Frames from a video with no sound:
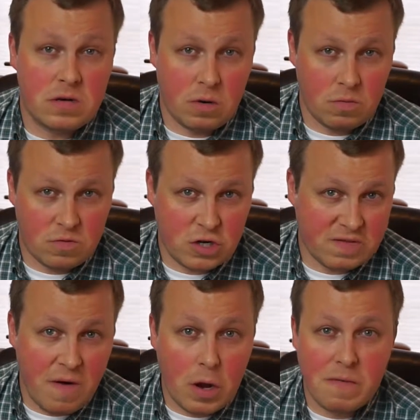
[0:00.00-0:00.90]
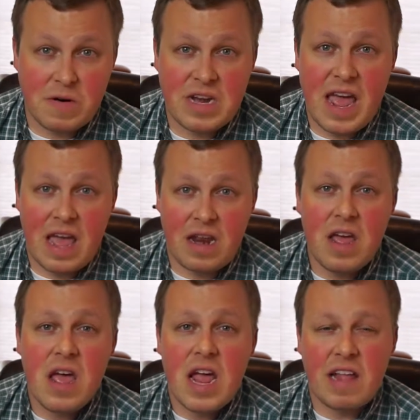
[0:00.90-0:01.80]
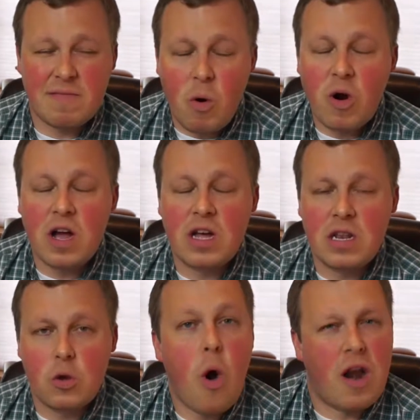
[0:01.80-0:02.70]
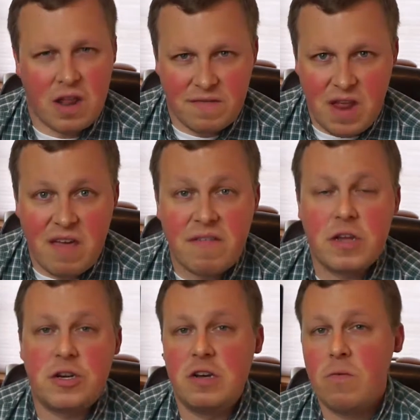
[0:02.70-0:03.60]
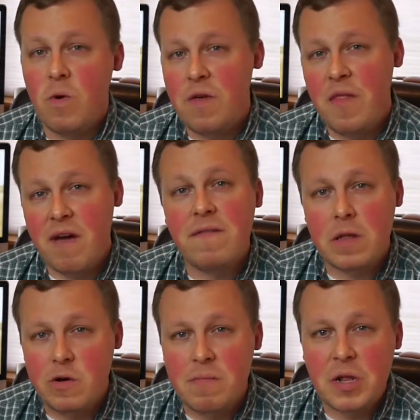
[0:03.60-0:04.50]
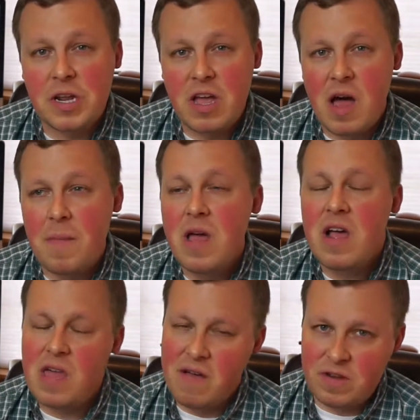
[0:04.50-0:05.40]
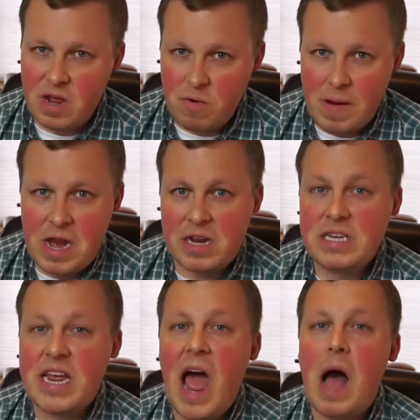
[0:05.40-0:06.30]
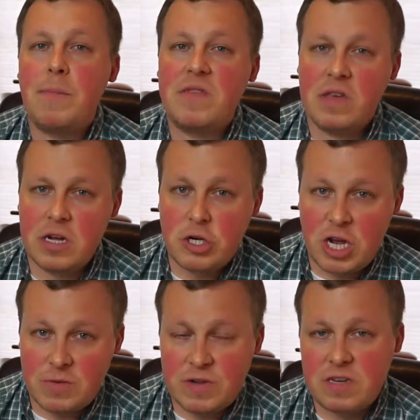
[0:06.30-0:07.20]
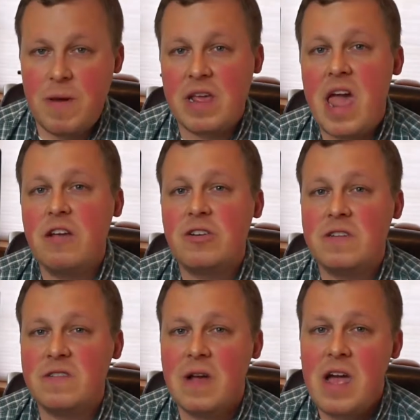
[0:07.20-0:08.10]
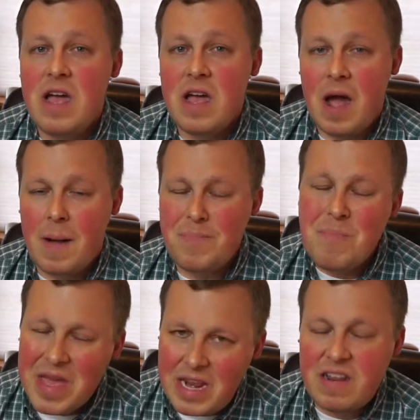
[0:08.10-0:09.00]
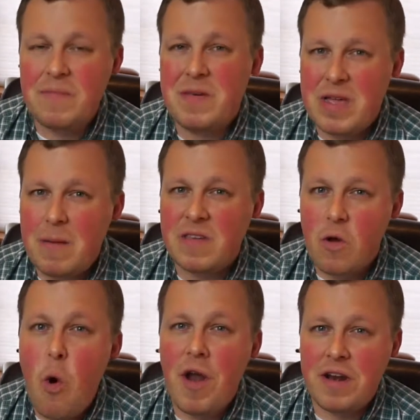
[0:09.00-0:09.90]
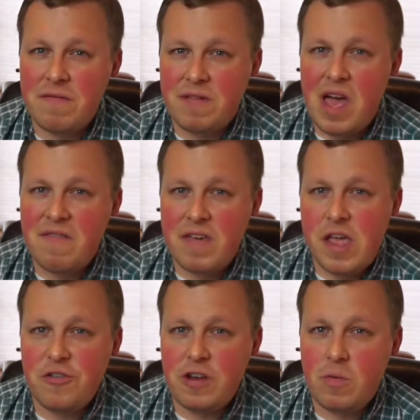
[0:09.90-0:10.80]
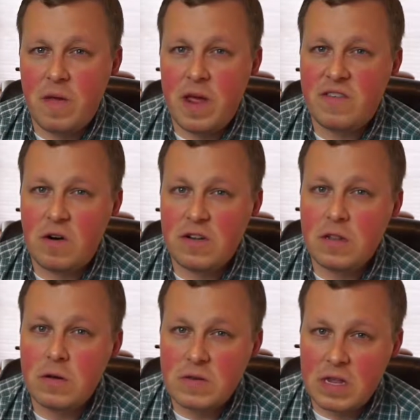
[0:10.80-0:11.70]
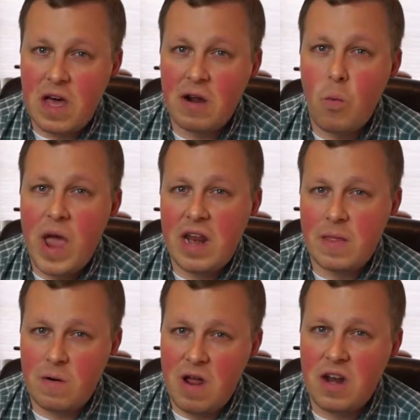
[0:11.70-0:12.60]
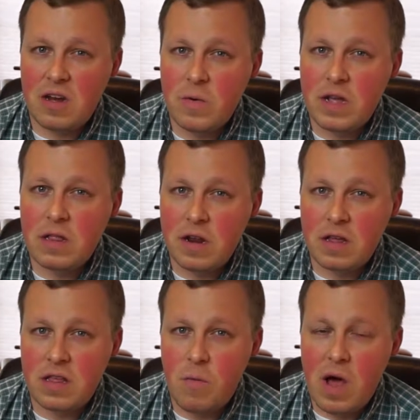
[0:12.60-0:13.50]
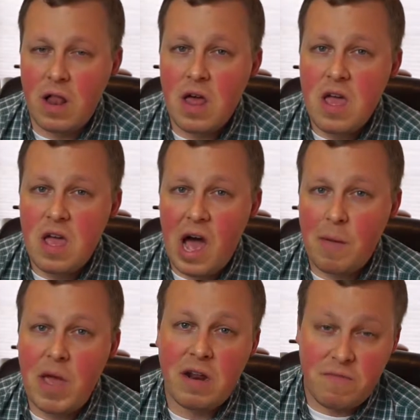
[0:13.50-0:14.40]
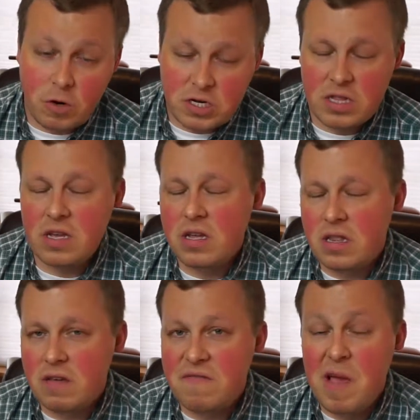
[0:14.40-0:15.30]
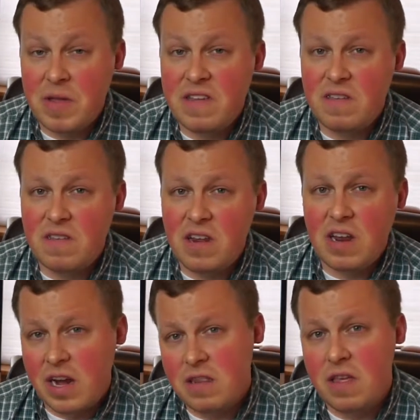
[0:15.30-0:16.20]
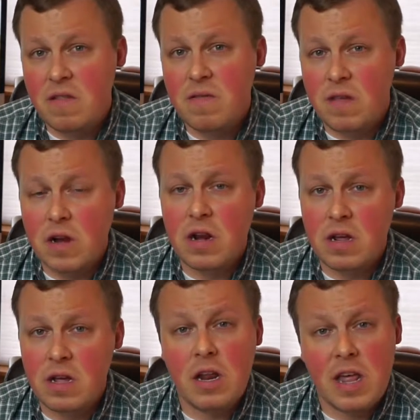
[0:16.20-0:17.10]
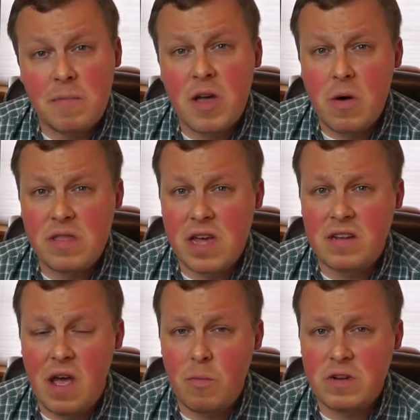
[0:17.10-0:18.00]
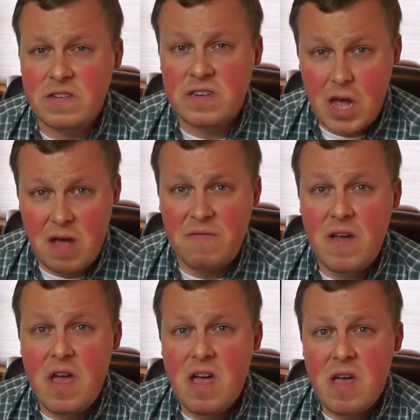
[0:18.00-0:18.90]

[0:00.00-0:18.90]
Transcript: don't just fall over dead. It's more a quality of life issue. With all that fluid building up, they have to get repeated taps, adjustments to medications. Um, many times it becomes a quality of life issue where they start to lose a lot of weight and they're not doing clinically well. Um, and unfortunately, the, the families elect that they're gonna gonna let them go at that time, which is tough.